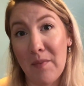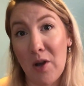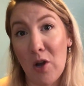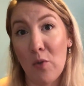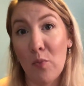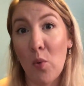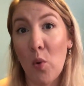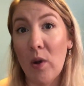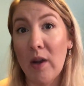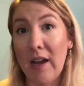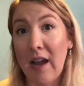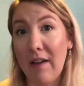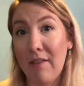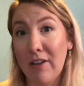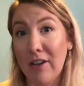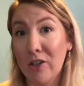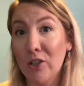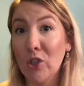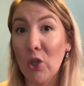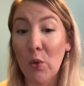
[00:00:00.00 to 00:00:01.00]
a boy
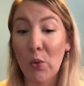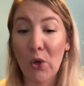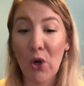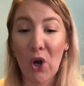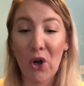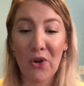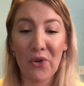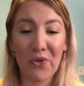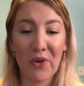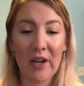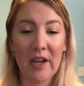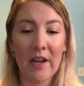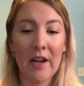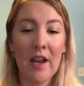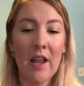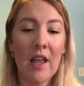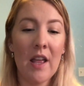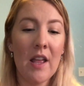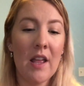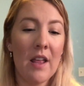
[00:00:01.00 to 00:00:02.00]
having a lower heart rate
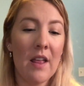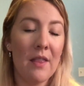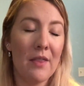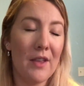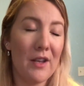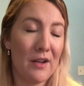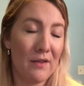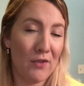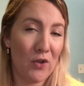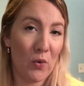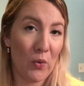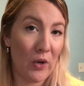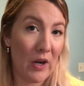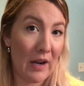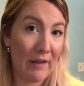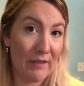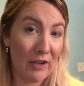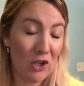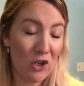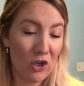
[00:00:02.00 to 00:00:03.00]
than if you were
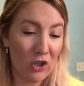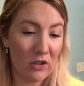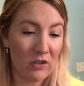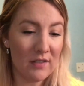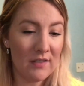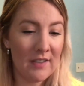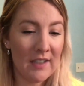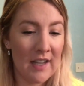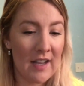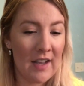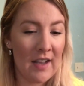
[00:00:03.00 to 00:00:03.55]
having a girl.